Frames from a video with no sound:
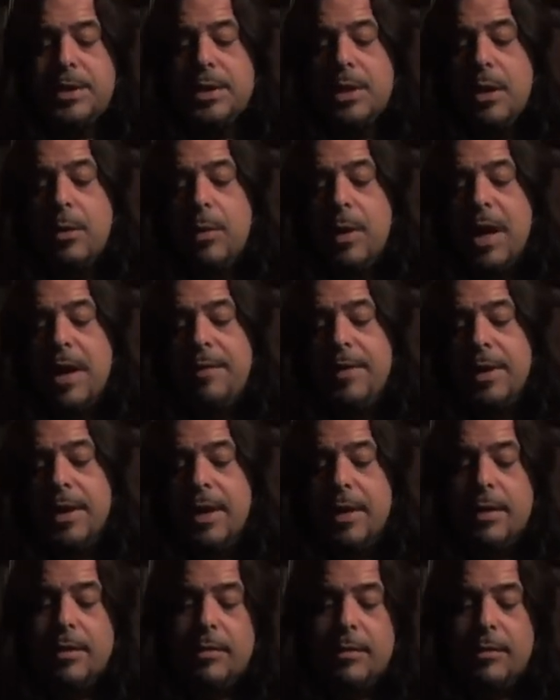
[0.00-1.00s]
So we're having
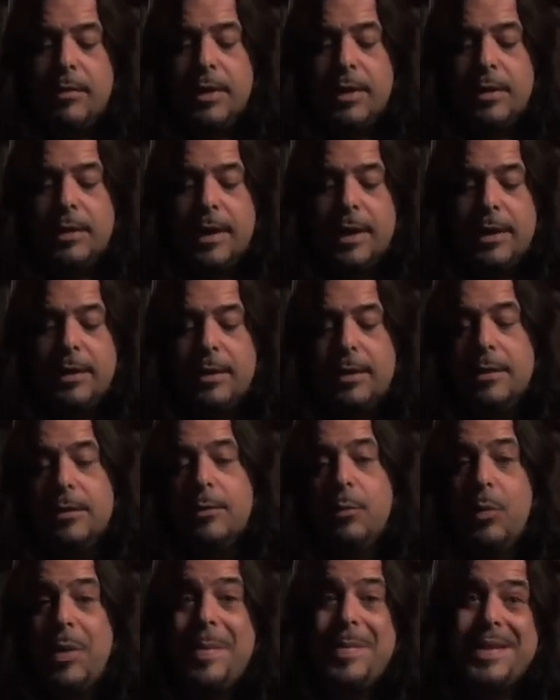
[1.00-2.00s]
a real, like,
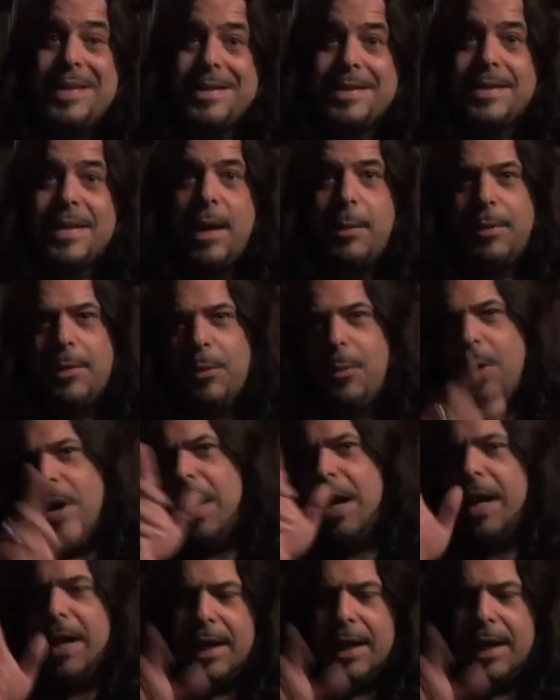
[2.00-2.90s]
Women's Day with a Y,